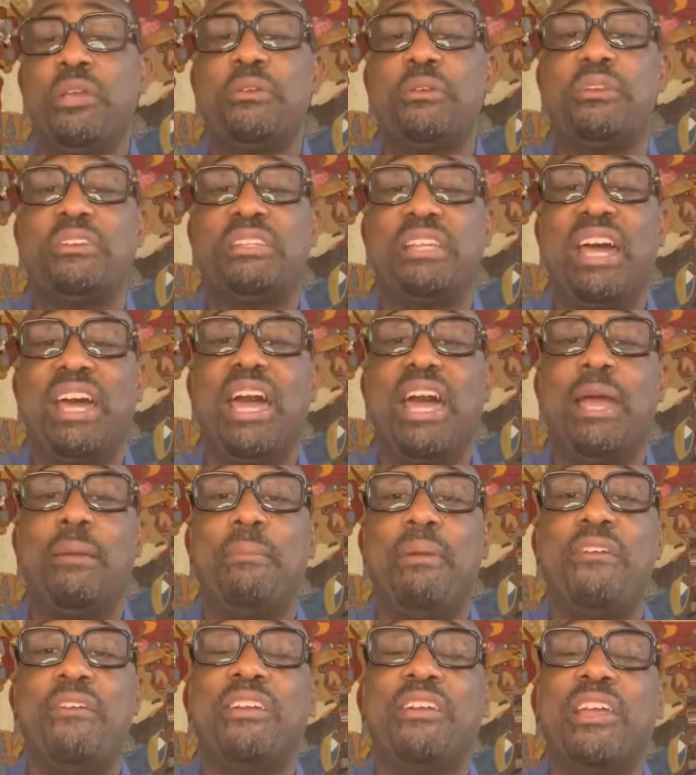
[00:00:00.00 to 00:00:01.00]
period of
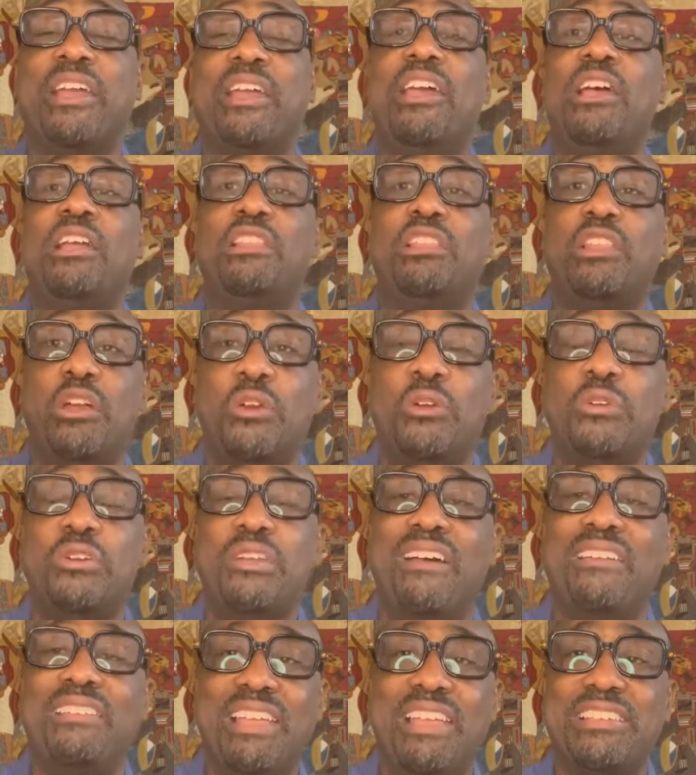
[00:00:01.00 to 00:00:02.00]
time. Having
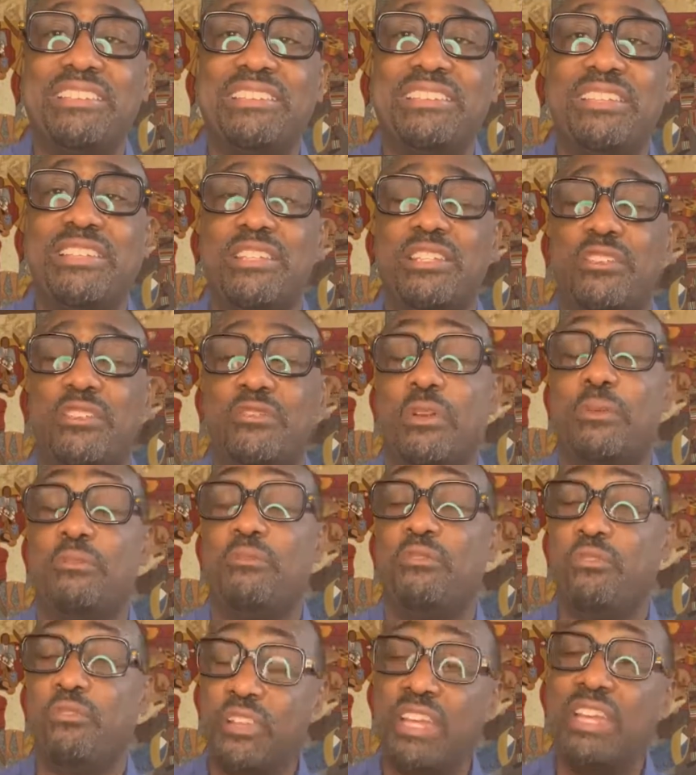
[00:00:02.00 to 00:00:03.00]
learned our lessons from
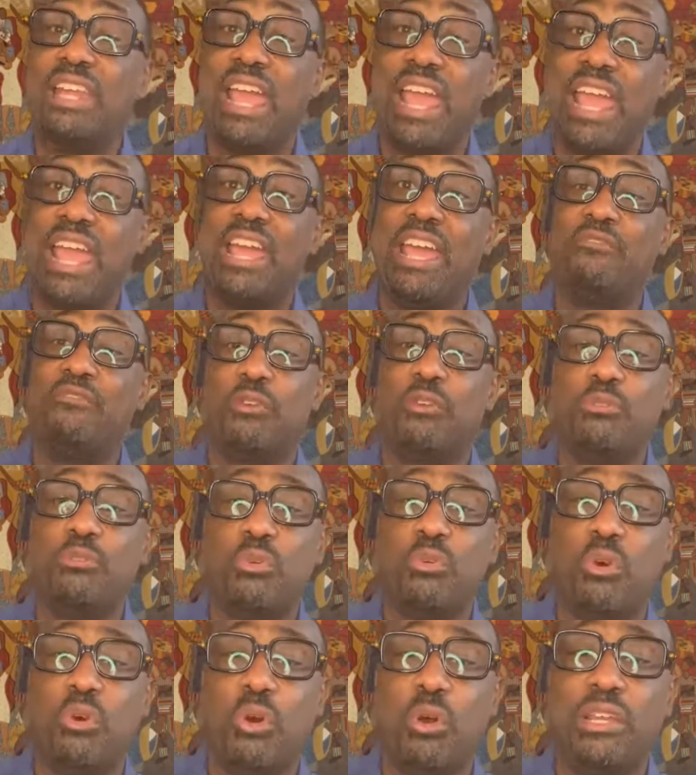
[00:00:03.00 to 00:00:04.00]
Flint and from
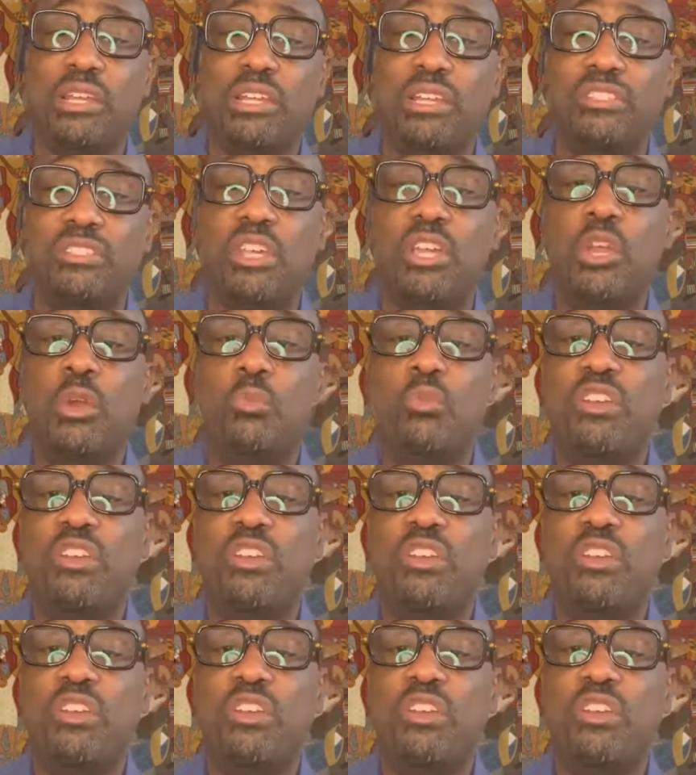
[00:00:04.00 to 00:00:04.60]
New Orleans,